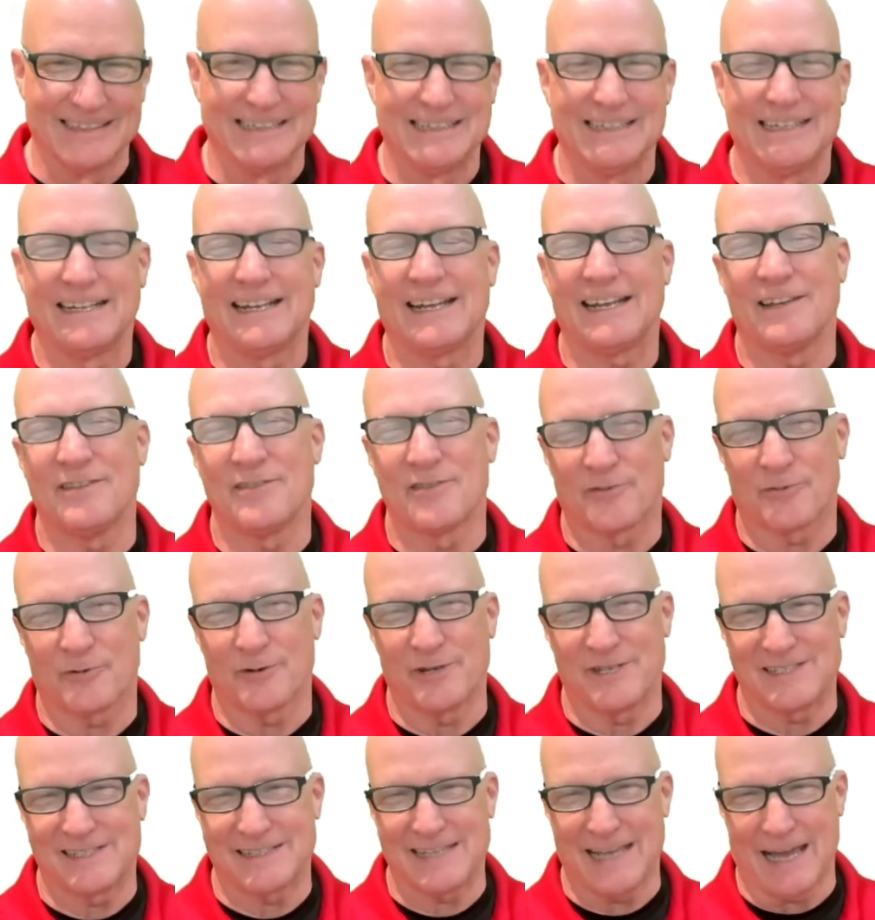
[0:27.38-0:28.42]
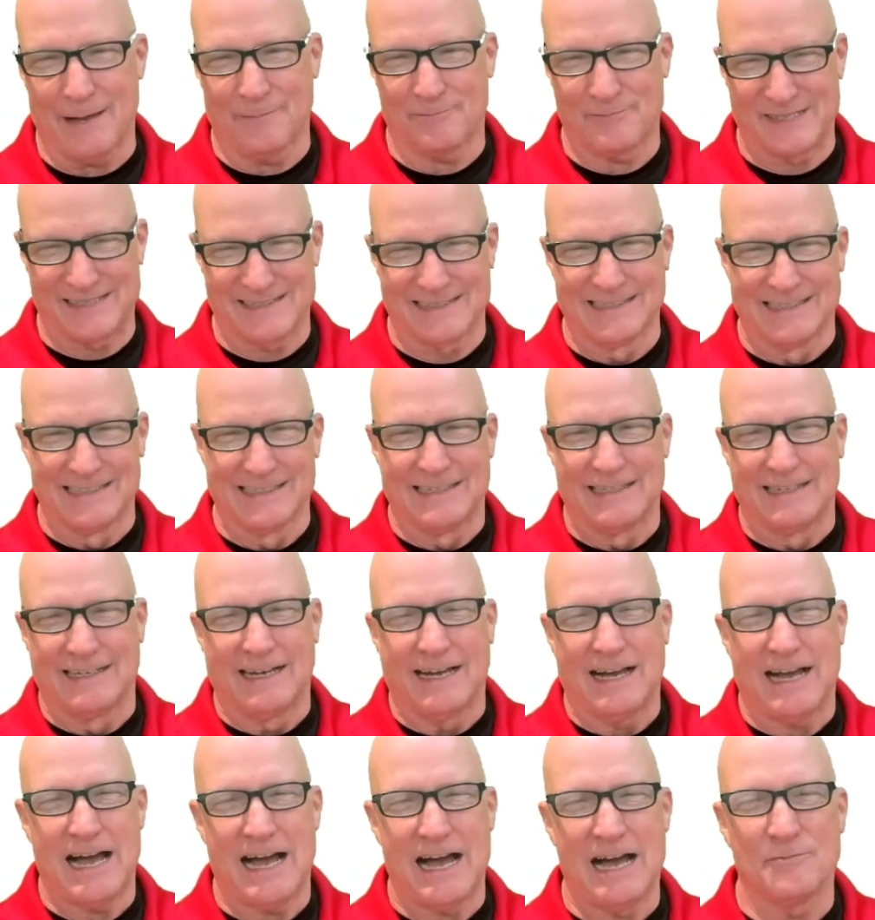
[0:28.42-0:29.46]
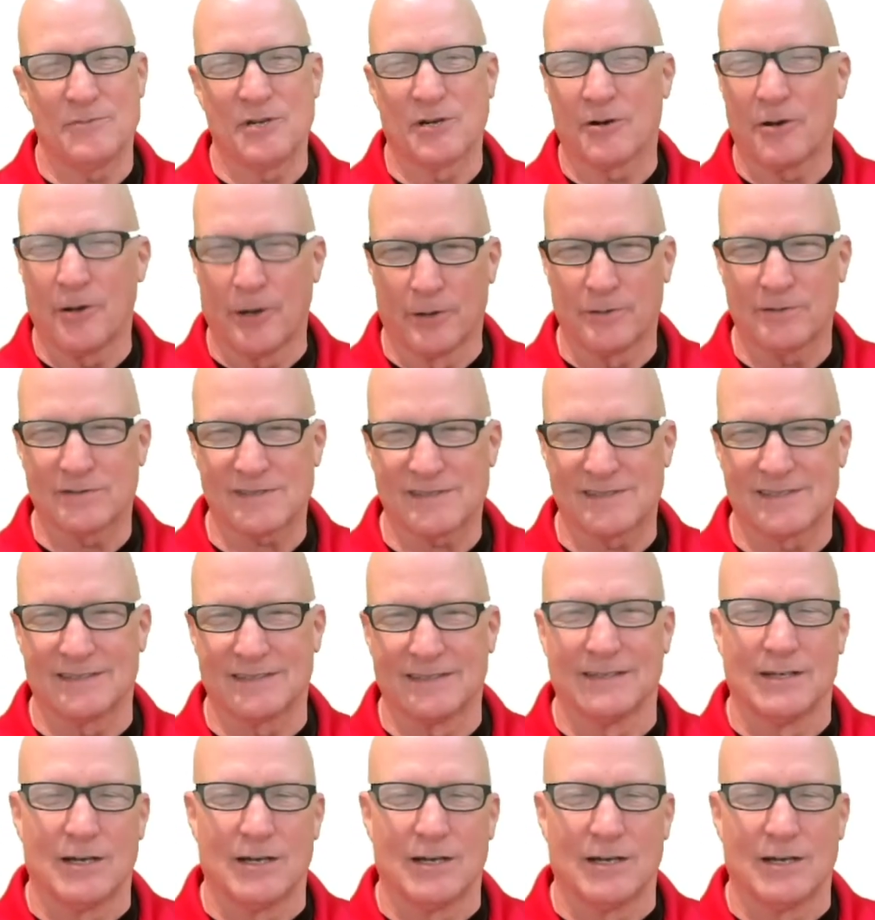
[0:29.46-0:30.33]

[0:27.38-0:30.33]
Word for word: in three steps. I'm your host,